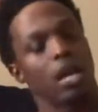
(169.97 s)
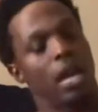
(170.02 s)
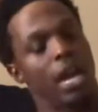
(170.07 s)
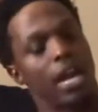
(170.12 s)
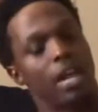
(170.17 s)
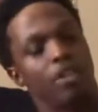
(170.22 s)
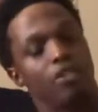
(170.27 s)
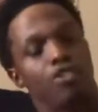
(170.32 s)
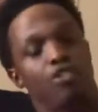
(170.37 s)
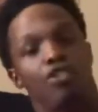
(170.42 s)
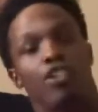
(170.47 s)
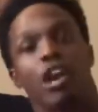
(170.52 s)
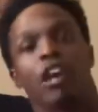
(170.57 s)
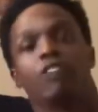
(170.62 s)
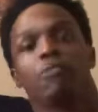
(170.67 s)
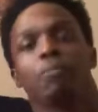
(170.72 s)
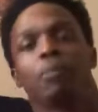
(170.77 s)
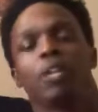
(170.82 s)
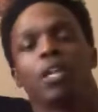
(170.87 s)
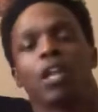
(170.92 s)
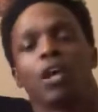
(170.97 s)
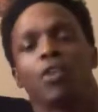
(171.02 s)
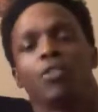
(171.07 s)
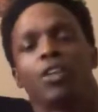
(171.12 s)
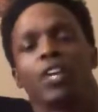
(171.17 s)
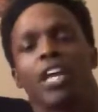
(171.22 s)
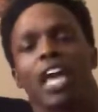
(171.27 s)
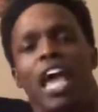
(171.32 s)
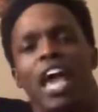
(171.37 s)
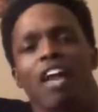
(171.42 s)
and just below
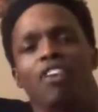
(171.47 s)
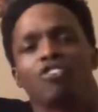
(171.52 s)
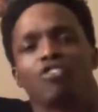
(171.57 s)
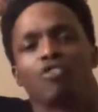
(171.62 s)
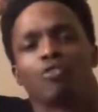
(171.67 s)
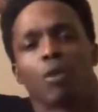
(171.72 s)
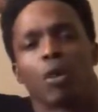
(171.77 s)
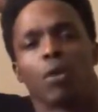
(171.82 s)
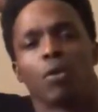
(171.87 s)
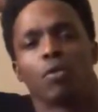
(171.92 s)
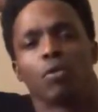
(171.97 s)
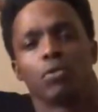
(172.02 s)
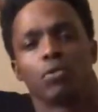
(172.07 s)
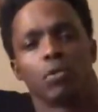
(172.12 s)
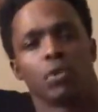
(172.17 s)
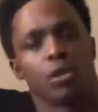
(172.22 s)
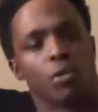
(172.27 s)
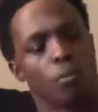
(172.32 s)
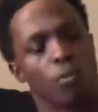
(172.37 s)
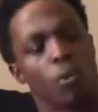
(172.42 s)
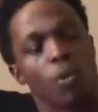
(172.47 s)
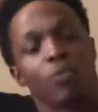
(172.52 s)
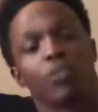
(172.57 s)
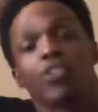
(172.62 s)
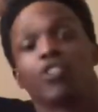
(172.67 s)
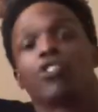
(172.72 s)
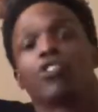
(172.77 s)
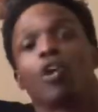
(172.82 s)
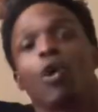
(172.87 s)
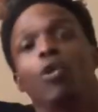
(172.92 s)
the gastro, more of the
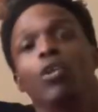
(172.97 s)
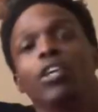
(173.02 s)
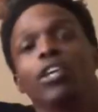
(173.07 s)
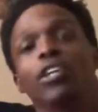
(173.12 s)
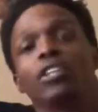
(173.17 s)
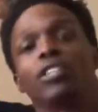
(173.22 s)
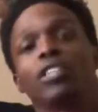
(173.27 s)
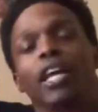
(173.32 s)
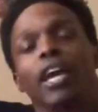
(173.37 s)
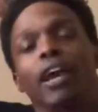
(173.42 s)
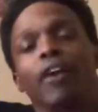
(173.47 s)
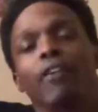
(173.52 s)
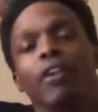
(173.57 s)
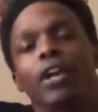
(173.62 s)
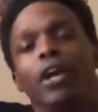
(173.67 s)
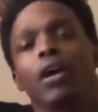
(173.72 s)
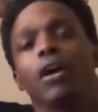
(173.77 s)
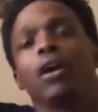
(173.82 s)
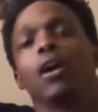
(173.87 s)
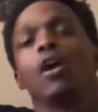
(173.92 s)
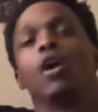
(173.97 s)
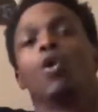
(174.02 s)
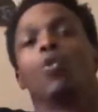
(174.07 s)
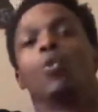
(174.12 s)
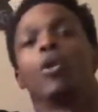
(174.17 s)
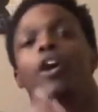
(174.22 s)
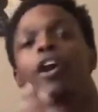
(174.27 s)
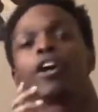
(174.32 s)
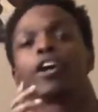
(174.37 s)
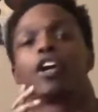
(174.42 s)
soleus area,
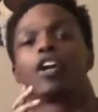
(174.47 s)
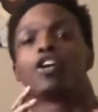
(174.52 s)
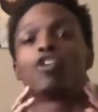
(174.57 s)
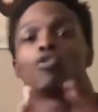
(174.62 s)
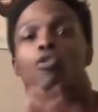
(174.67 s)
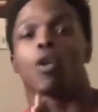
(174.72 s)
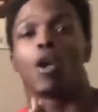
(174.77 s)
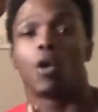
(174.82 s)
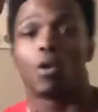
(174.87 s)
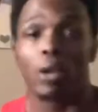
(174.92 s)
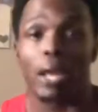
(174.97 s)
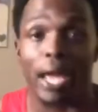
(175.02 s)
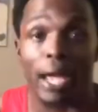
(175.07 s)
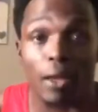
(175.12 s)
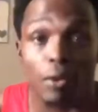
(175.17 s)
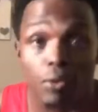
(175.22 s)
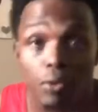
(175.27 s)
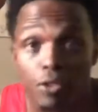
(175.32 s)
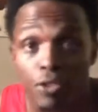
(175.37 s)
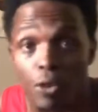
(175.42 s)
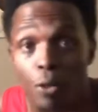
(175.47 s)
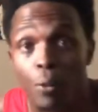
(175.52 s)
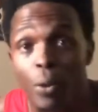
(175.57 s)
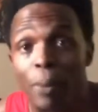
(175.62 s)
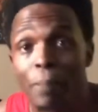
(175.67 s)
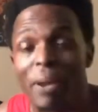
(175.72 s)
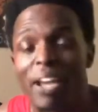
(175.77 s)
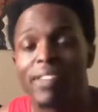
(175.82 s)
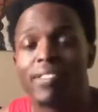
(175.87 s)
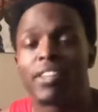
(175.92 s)
we're gonna roll out. So we're
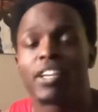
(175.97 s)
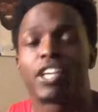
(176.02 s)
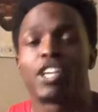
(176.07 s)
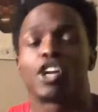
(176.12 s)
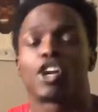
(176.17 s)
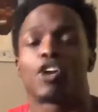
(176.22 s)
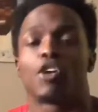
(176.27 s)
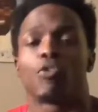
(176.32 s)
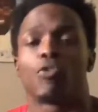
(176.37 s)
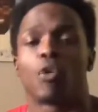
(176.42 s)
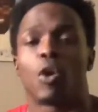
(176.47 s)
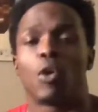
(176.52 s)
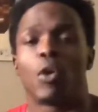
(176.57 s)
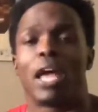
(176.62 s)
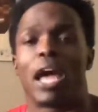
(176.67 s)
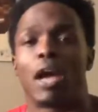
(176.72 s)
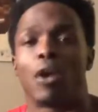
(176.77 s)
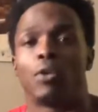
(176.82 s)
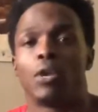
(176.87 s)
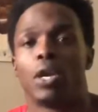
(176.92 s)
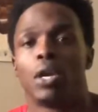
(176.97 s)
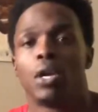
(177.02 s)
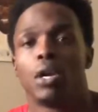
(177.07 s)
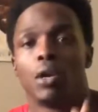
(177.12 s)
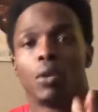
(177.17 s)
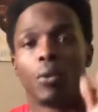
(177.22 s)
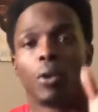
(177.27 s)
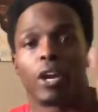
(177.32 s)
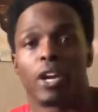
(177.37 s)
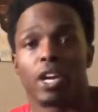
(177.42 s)
basically gonna roll out,
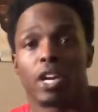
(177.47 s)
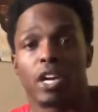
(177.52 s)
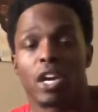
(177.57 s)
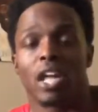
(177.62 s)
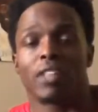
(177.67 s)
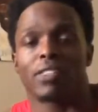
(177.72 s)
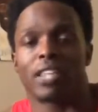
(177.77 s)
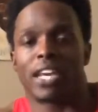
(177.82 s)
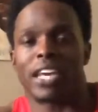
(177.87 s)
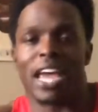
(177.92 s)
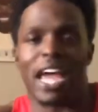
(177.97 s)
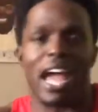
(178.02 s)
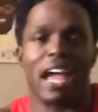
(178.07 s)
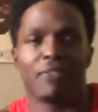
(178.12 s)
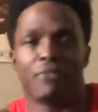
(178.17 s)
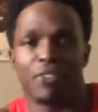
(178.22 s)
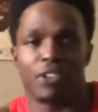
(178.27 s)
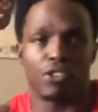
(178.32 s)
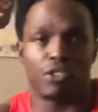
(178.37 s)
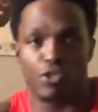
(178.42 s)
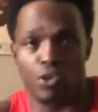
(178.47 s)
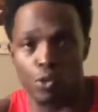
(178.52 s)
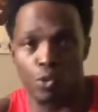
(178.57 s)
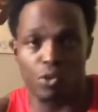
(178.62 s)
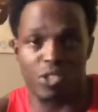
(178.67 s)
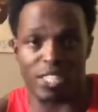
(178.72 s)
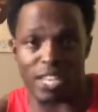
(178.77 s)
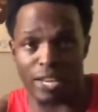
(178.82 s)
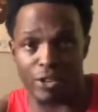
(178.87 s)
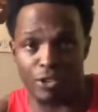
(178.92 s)
we're gonna cut the calf in two
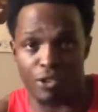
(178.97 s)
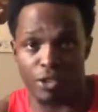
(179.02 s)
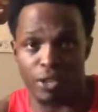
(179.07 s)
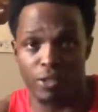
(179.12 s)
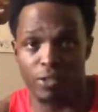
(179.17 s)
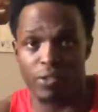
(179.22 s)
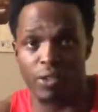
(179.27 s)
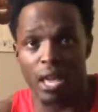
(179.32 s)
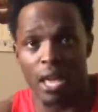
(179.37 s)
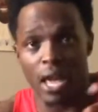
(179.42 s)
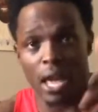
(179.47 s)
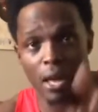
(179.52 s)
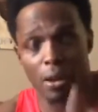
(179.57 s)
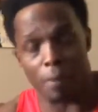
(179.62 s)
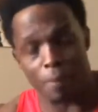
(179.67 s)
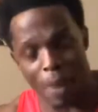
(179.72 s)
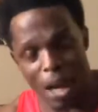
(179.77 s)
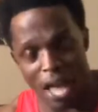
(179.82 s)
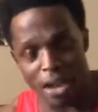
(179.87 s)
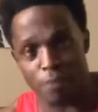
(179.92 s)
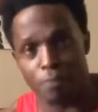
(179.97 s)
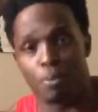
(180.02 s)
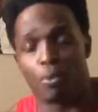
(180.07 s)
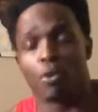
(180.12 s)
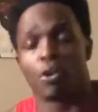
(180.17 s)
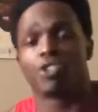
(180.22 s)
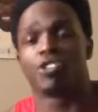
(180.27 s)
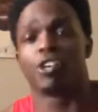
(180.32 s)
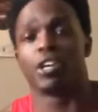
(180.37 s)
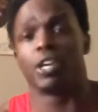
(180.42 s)
sections, the bottom
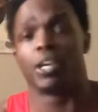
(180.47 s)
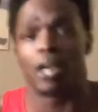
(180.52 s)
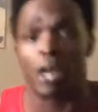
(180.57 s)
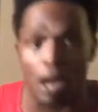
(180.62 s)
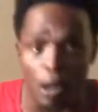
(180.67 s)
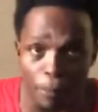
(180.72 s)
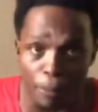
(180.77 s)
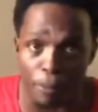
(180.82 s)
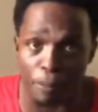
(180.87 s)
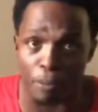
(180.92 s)
portion and the upper